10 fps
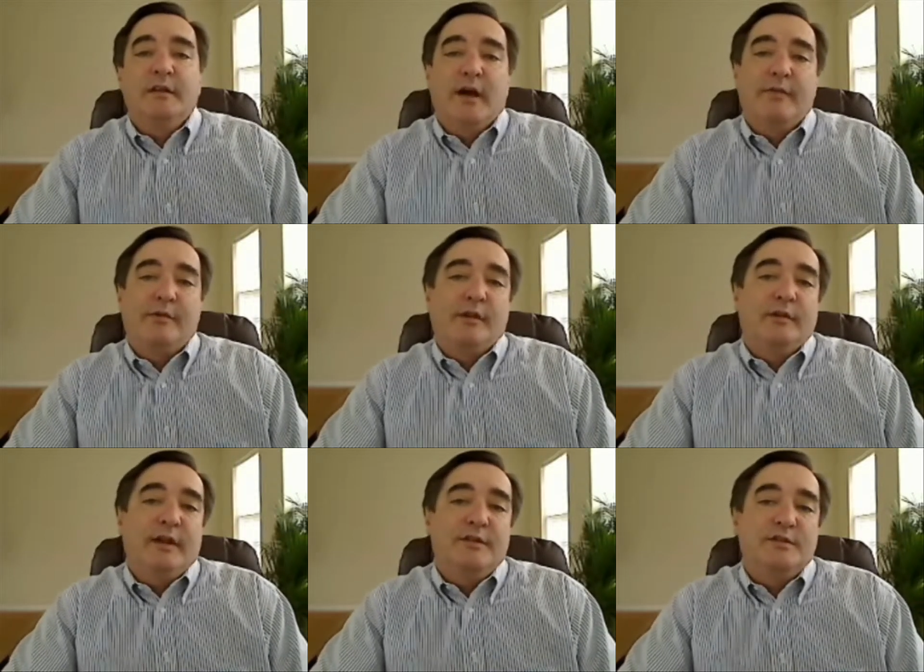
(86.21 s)
of the
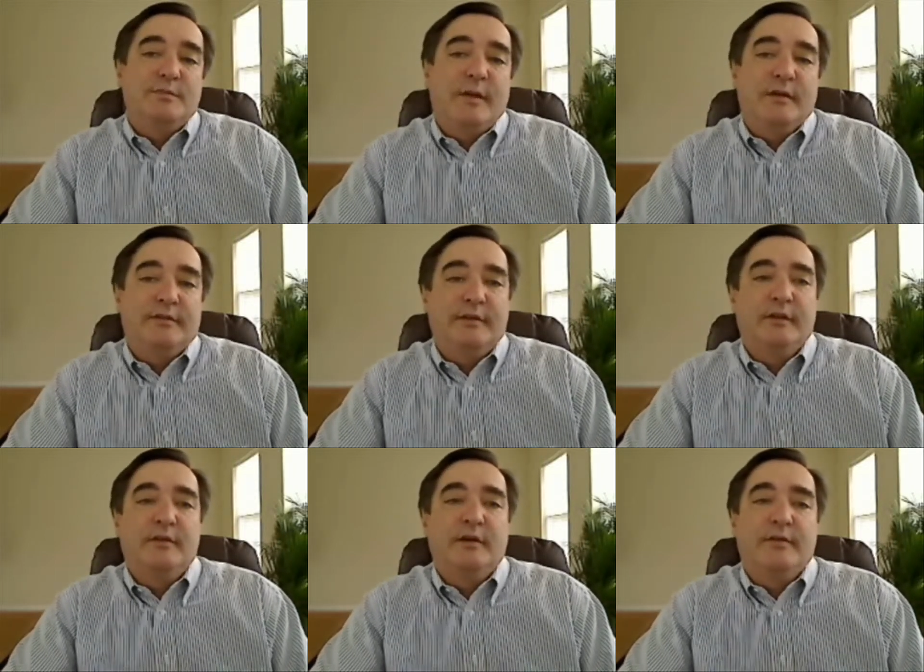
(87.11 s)
relocation spouse's
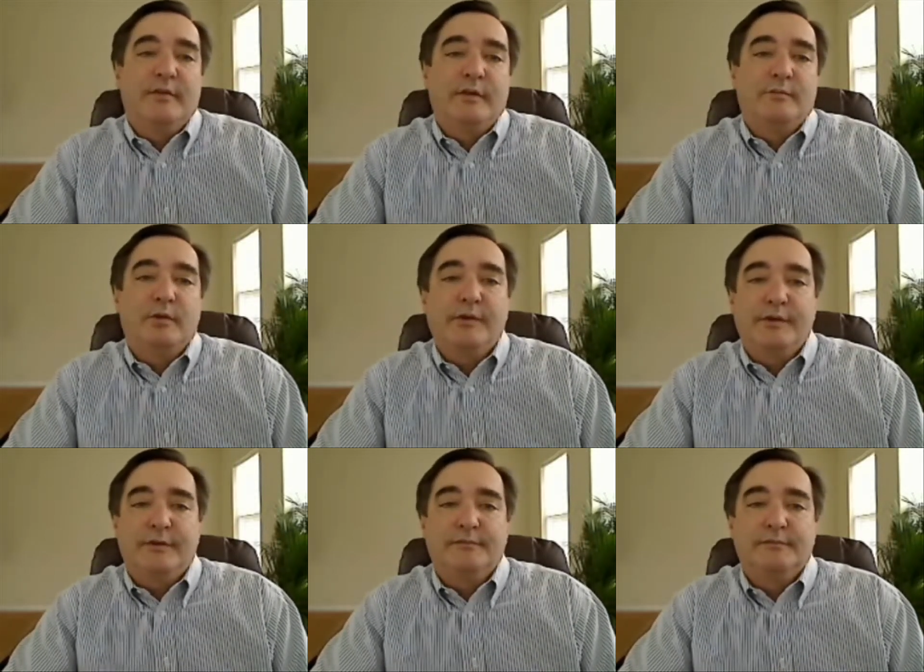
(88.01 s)
income from their
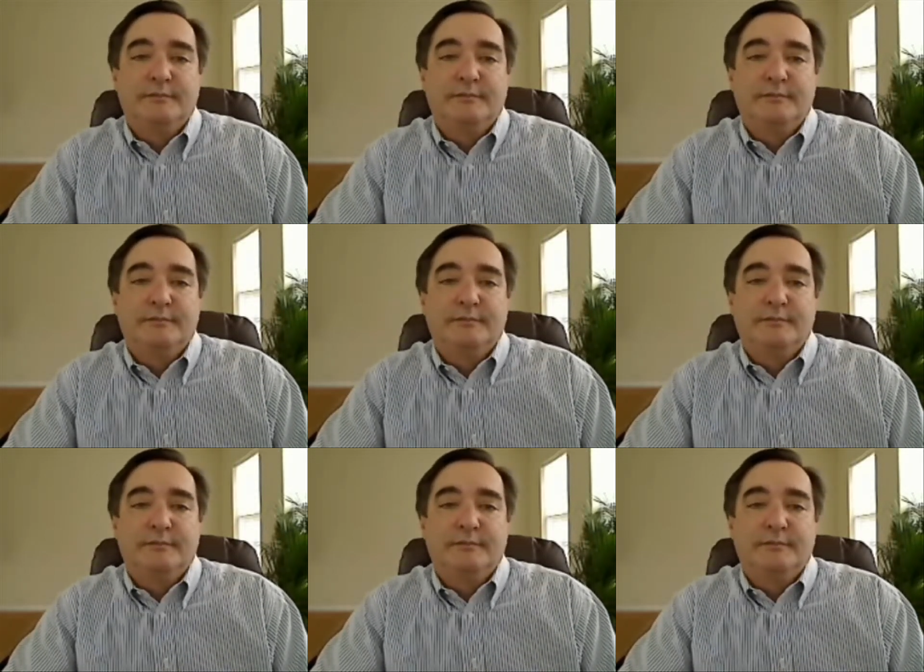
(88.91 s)
employer.